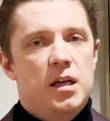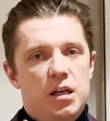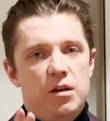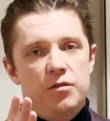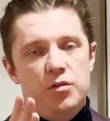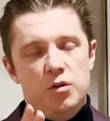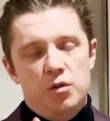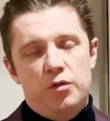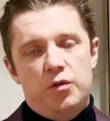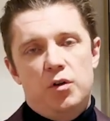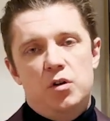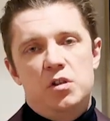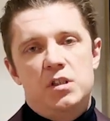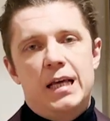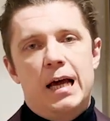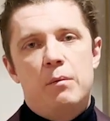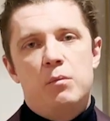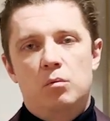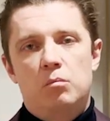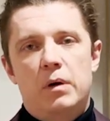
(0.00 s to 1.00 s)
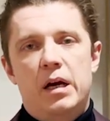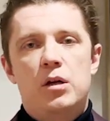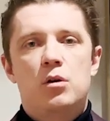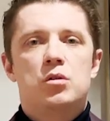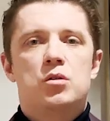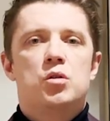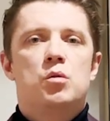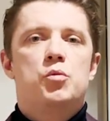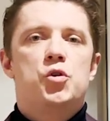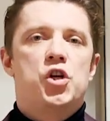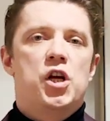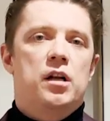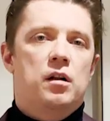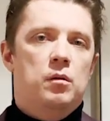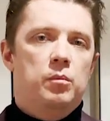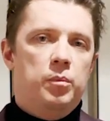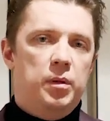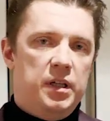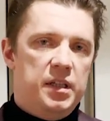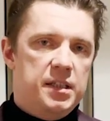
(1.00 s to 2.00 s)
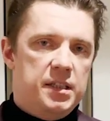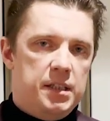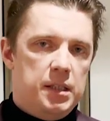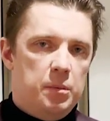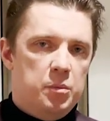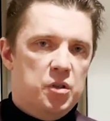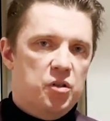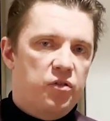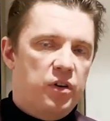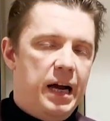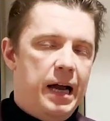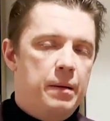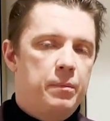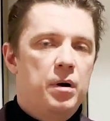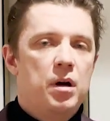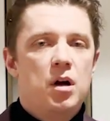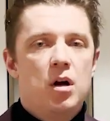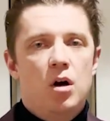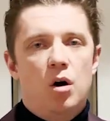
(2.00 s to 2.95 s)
If you first time on my YouTube channel, please subscribe.